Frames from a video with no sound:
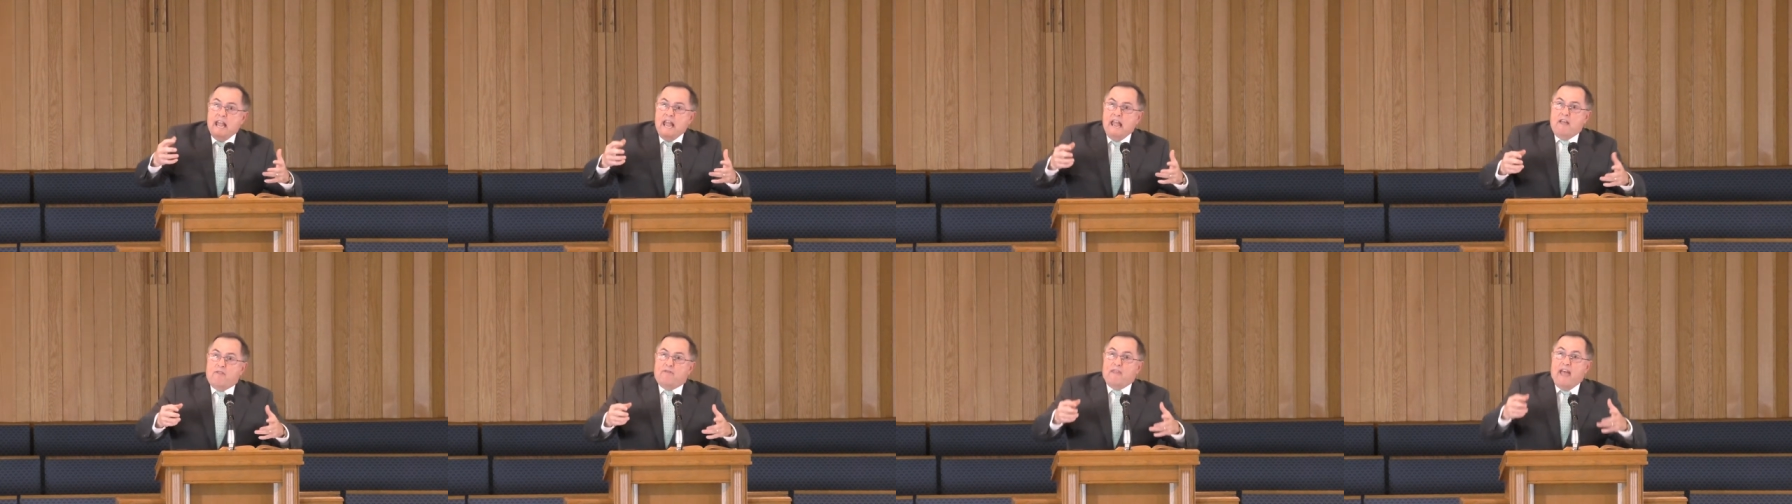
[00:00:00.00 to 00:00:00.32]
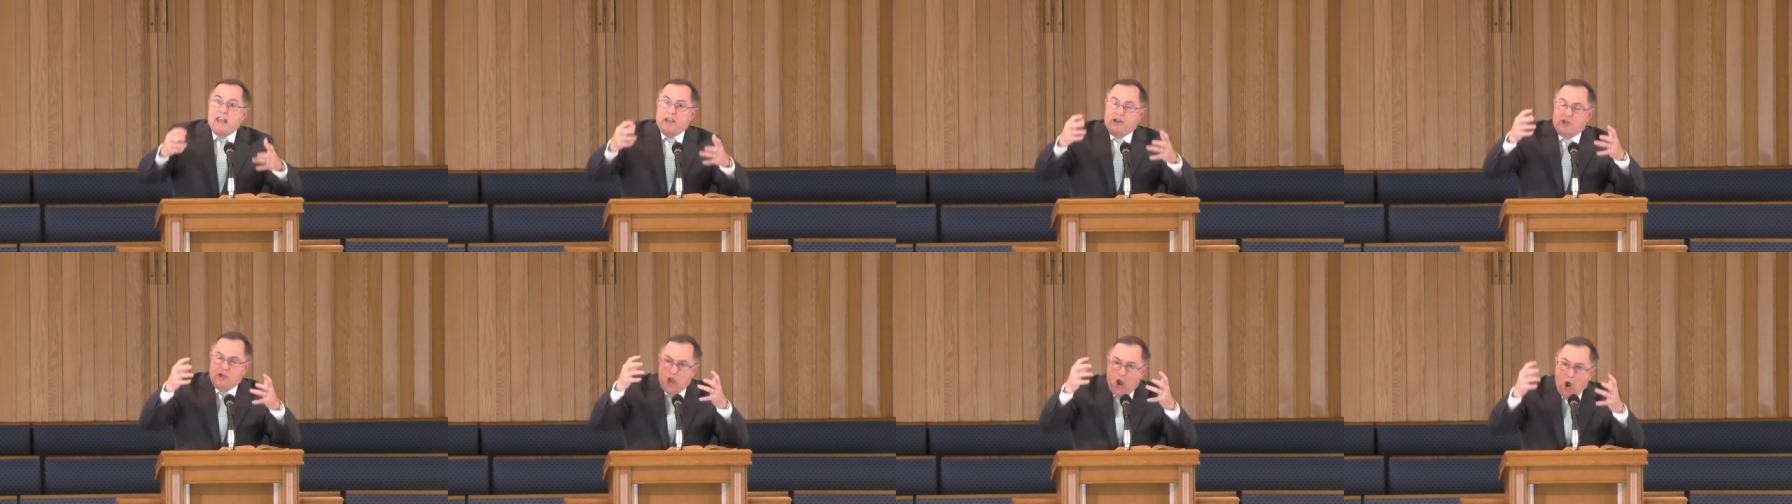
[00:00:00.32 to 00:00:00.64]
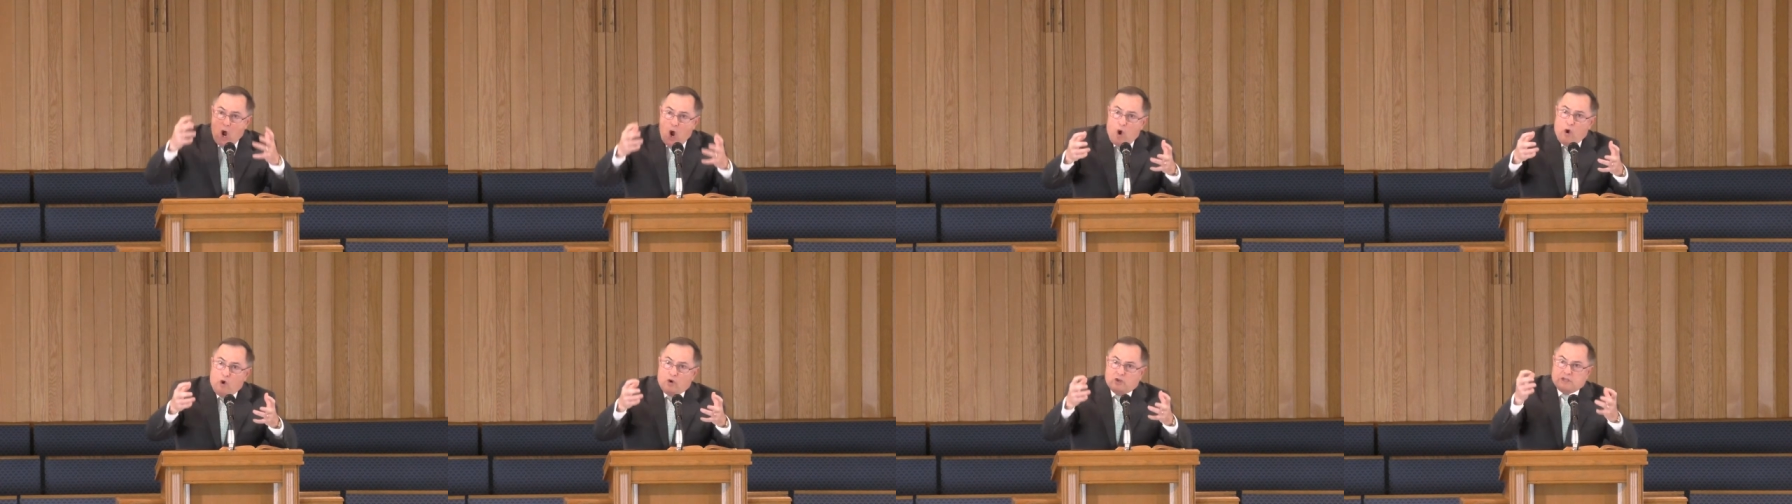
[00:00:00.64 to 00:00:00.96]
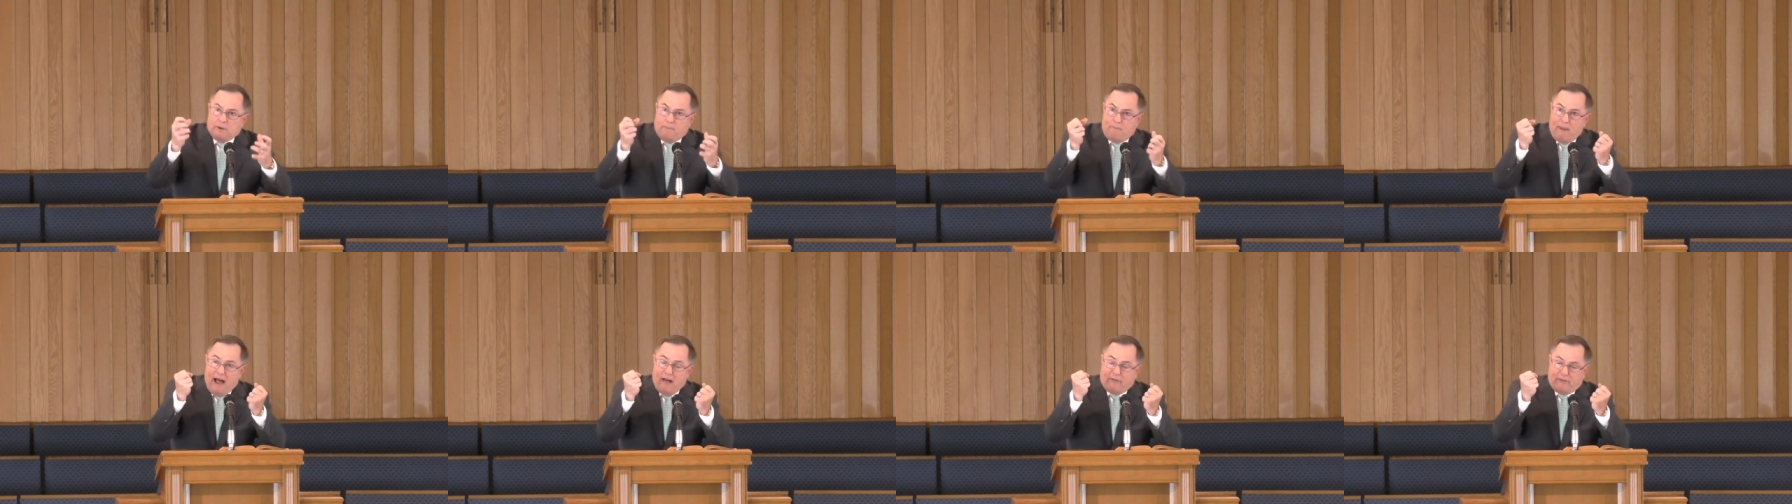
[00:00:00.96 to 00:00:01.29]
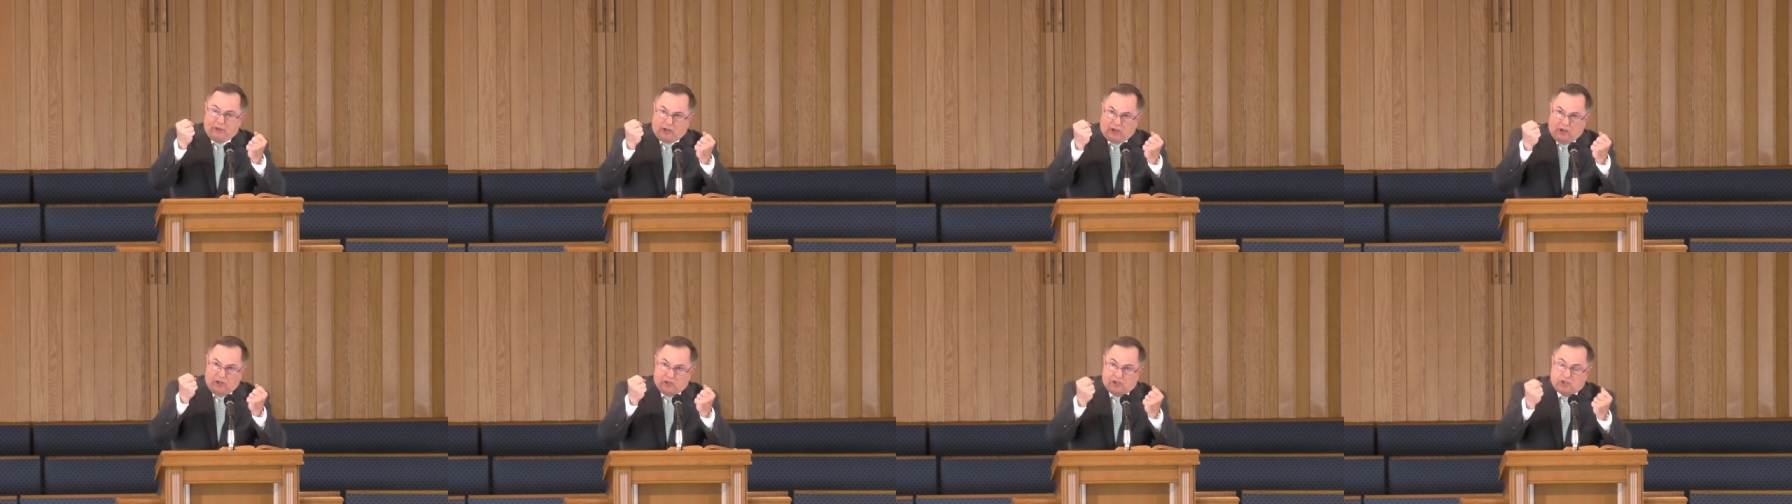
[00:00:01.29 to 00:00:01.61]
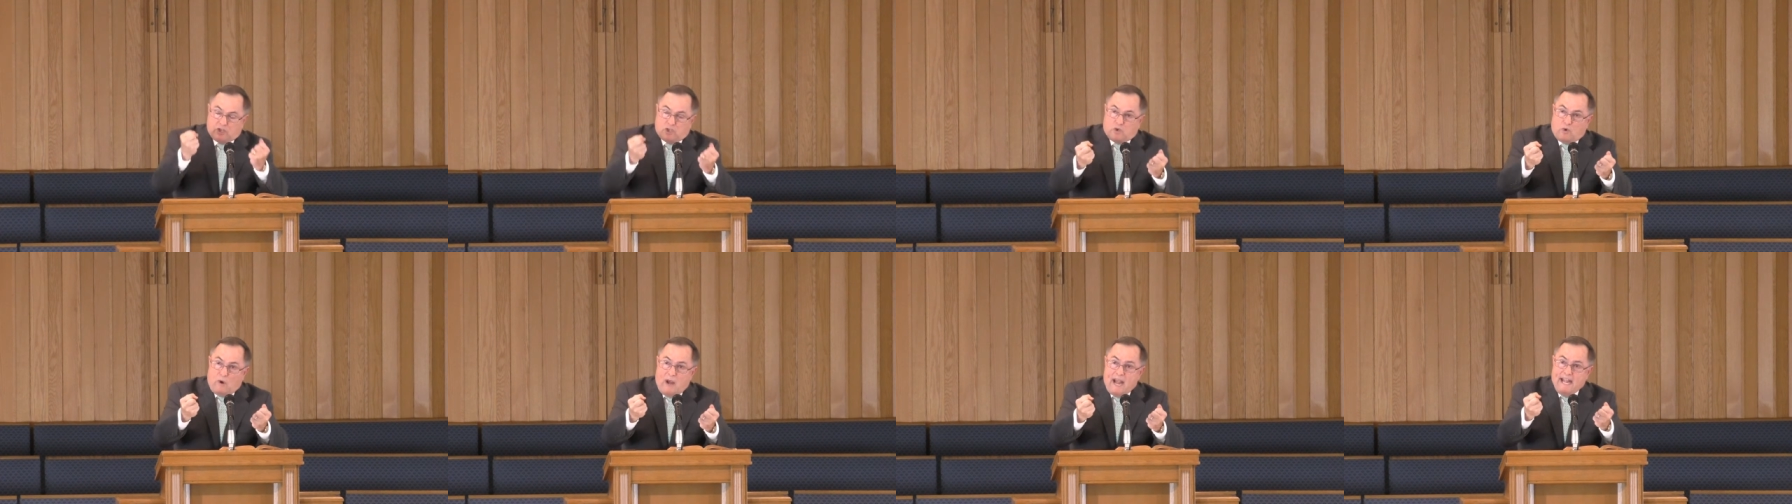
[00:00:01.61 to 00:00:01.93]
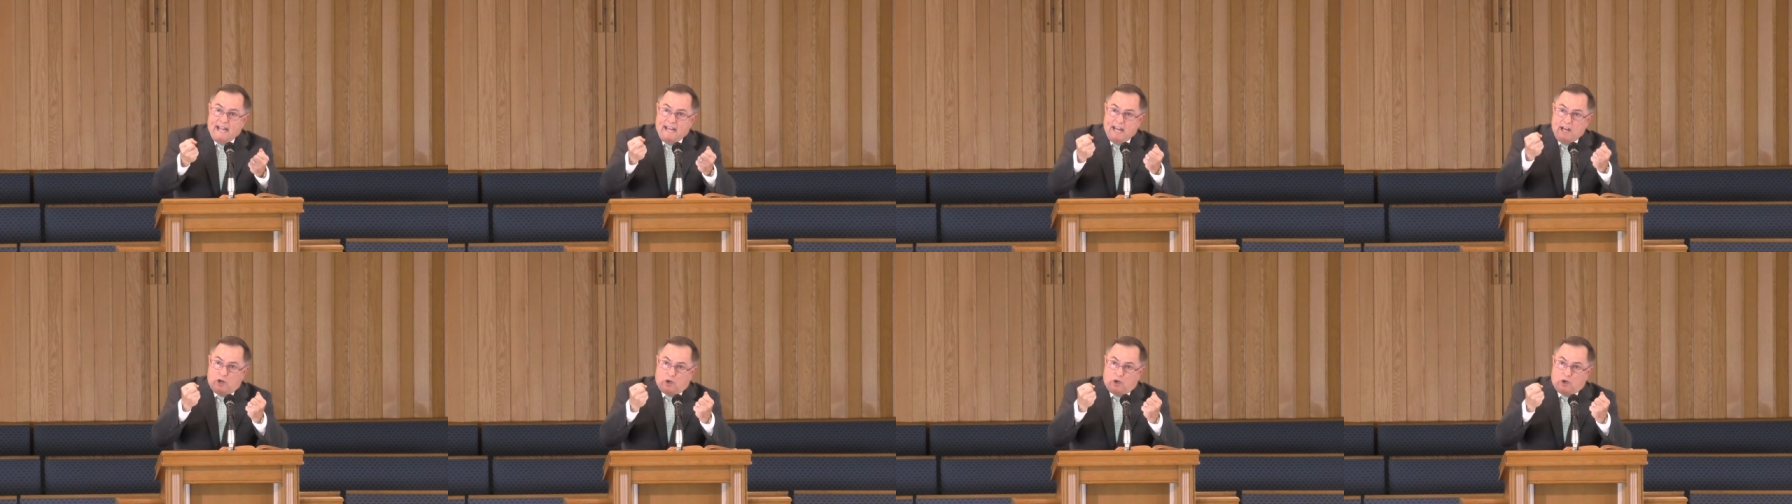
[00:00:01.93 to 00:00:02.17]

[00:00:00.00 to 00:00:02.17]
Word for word: that knows about the constraining,